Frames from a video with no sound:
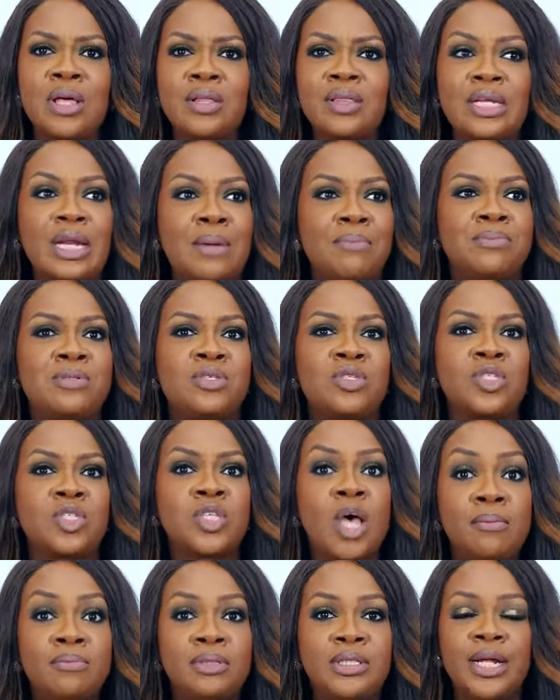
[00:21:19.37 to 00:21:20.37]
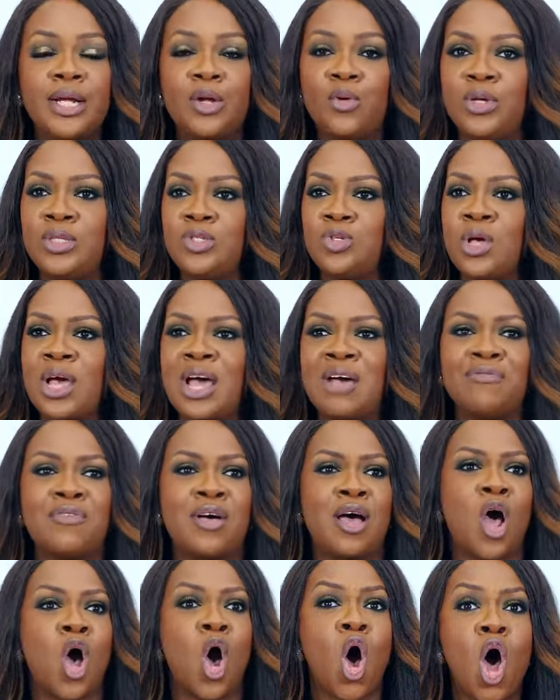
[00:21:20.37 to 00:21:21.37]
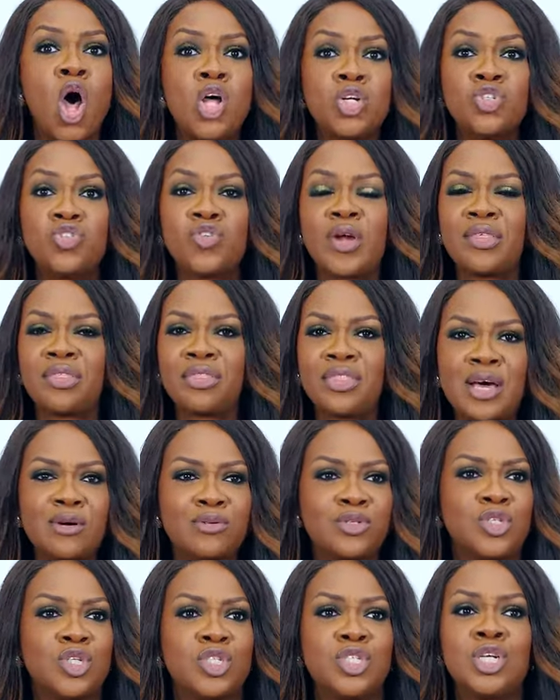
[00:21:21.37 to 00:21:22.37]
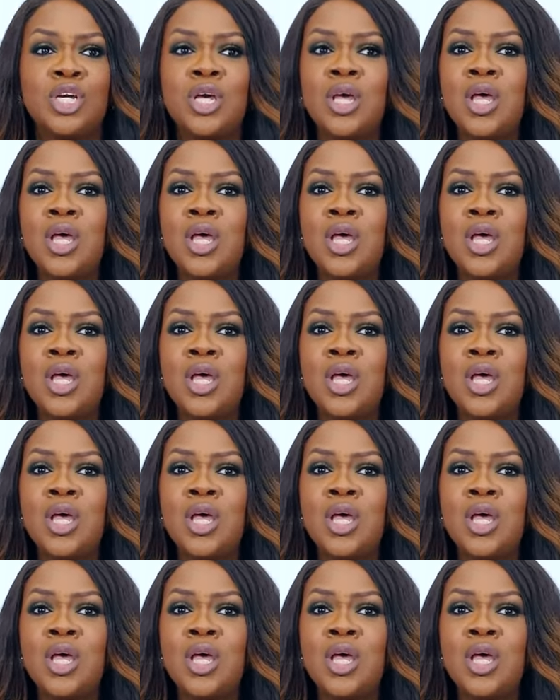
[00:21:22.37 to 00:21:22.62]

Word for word: that I'm someday going to have a hundred thousand